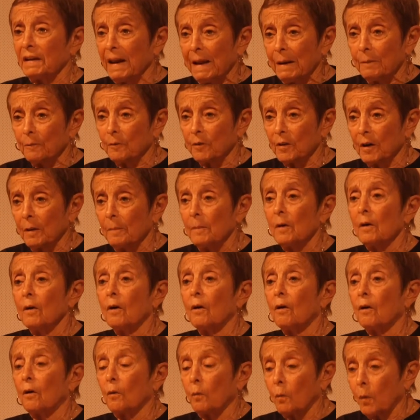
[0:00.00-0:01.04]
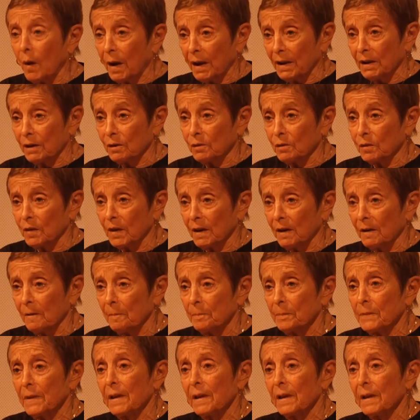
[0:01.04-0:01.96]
came from or why you're there.